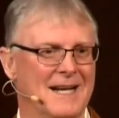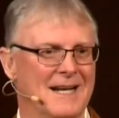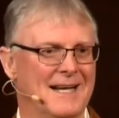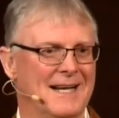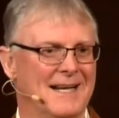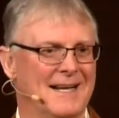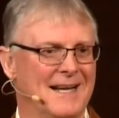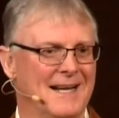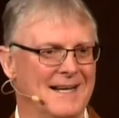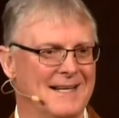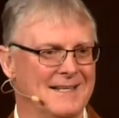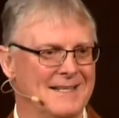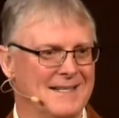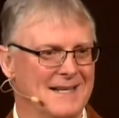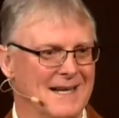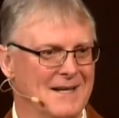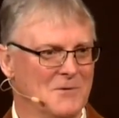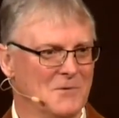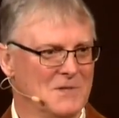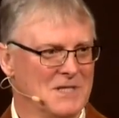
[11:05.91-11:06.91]
and, and,
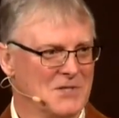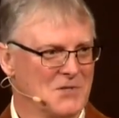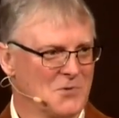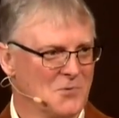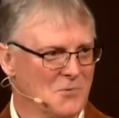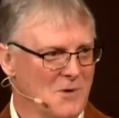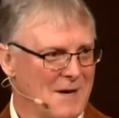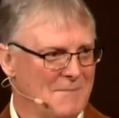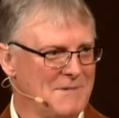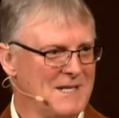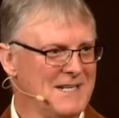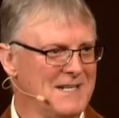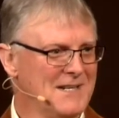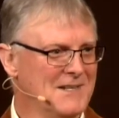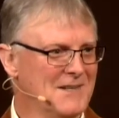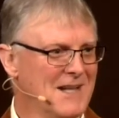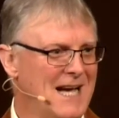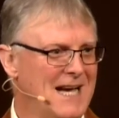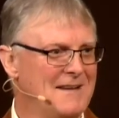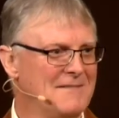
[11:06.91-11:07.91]
and disrupting your
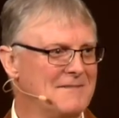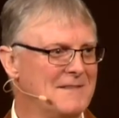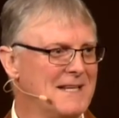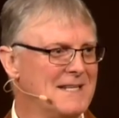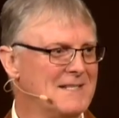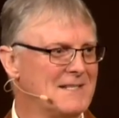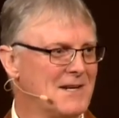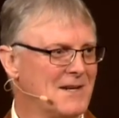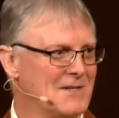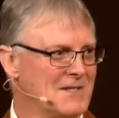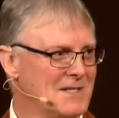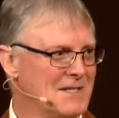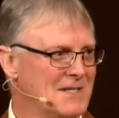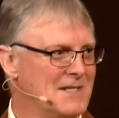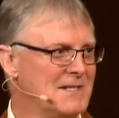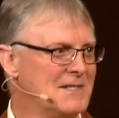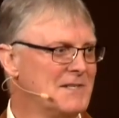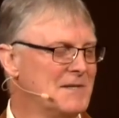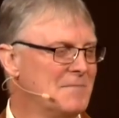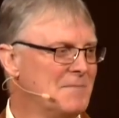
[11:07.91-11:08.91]
life, they start to
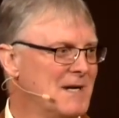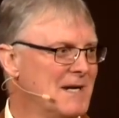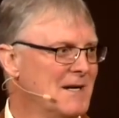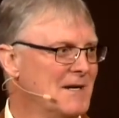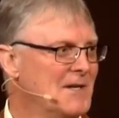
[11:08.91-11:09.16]
disappear.